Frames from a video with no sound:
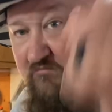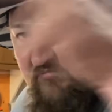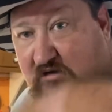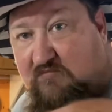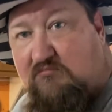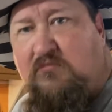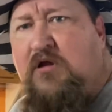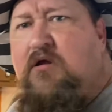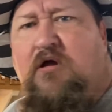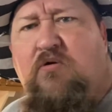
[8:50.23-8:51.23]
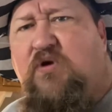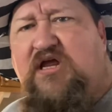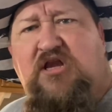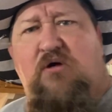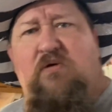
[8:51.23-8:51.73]
Look. What are
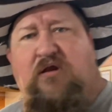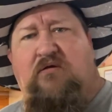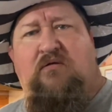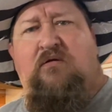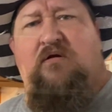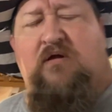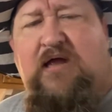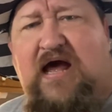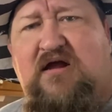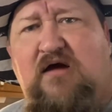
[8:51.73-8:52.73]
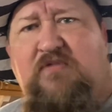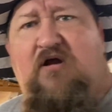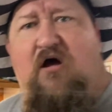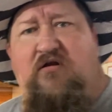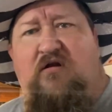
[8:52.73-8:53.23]
you doing? How come you're
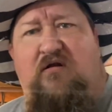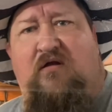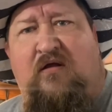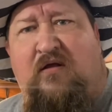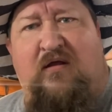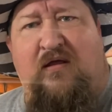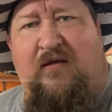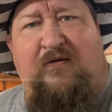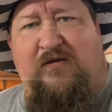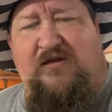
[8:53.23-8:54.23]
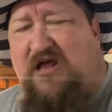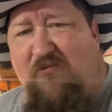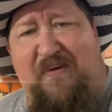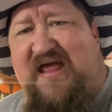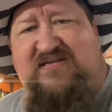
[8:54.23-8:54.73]
on? Don't
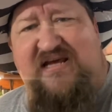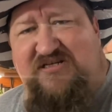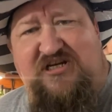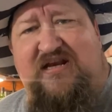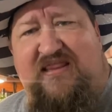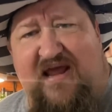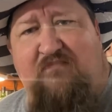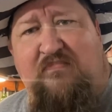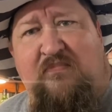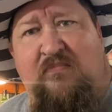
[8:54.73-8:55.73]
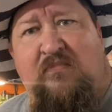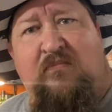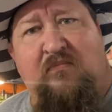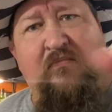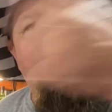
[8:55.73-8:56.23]
pay attention to them.
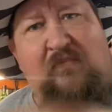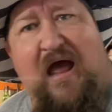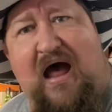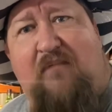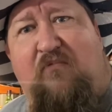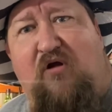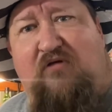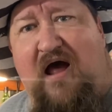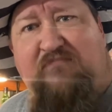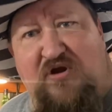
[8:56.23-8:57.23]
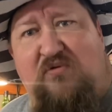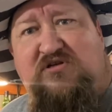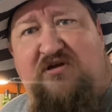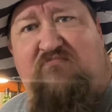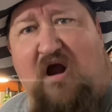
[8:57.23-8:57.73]
I'm doing
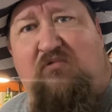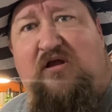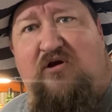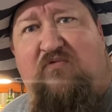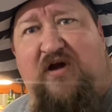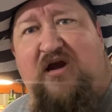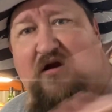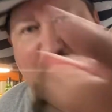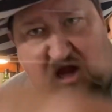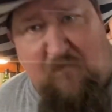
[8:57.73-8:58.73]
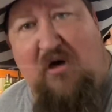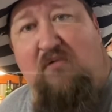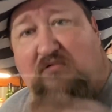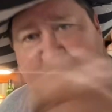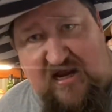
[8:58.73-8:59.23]
some rolling over here. Come
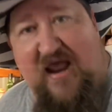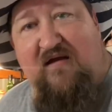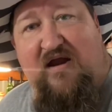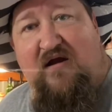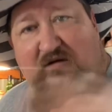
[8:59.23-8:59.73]
on, get down here.